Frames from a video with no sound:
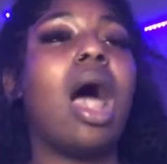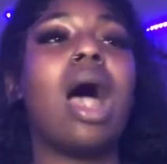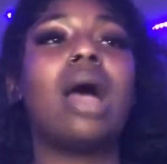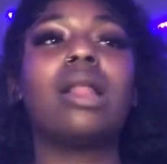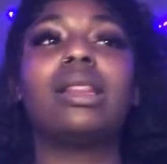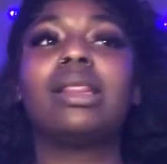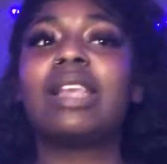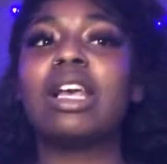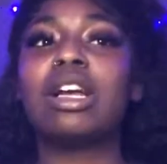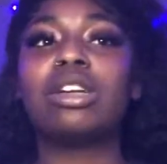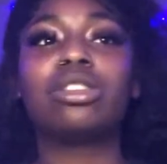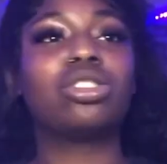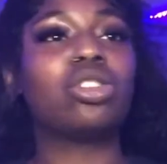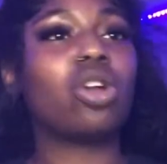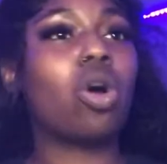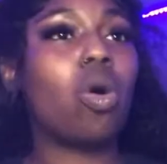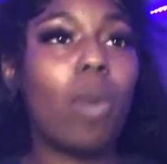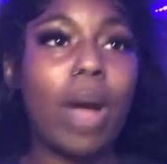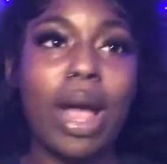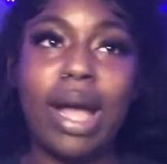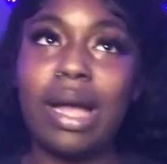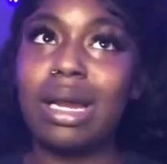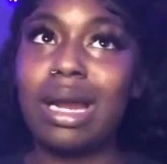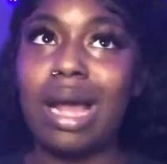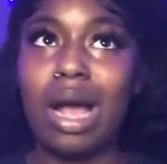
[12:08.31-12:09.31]
There's no
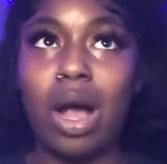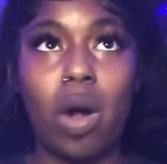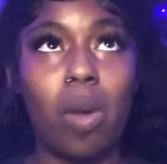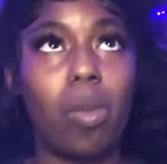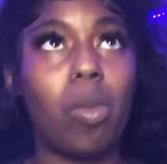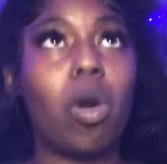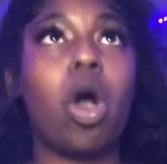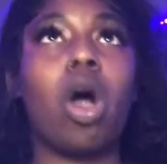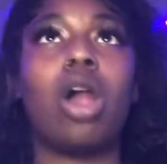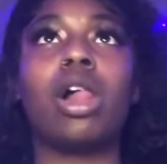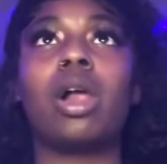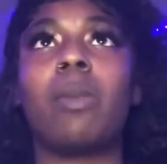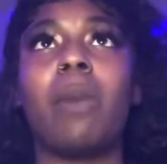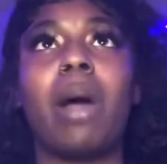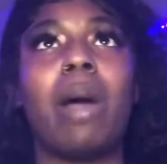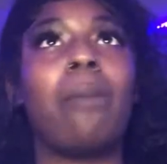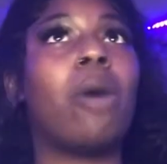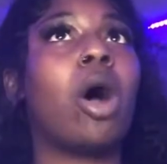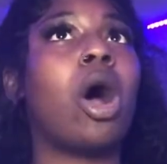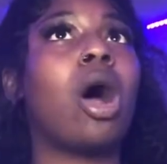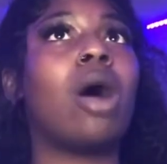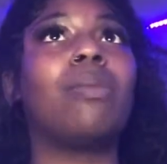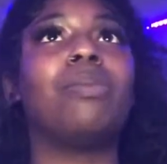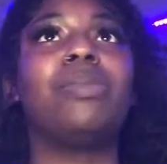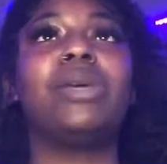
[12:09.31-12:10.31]
way in hell I'm calling my
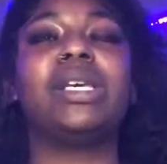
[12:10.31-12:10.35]
mom